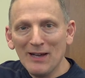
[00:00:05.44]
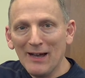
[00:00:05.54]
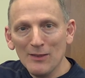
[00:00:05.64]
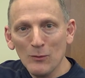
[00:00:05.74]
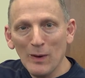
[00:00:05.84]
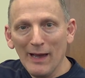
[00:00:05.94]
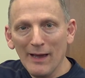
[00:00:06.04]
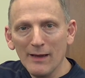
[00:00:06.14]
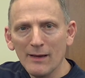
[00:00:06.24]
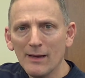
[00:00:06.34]
got in the way?
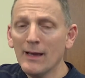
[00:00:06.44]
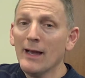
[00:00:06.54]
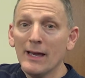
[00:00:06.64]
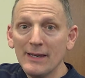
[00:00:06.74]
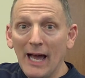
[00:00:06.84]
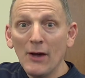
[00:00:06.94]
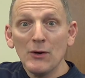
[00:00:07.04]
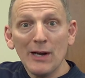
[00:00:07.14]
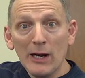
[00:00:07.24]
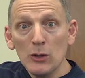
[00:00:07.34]
And now
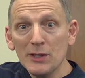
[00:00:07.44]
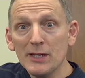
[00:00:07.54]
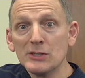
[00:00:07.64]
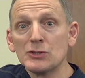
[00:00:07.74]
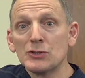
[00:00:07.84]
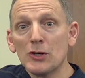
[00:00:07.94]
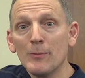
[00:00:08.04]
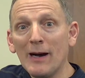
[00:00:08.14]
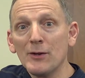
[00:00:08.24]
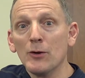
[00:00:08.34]
you're not only unsure
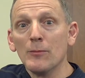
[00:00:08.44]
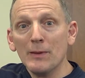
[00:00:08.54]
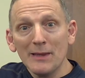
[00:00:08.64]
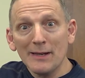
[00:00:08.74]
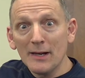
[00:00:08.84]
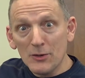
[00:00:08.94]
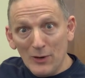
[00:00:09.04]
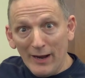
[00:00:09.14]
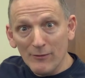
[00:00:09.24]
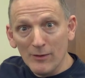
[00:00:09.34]
about your ability to
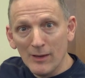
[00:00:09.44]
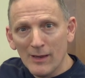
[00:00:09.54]
travel,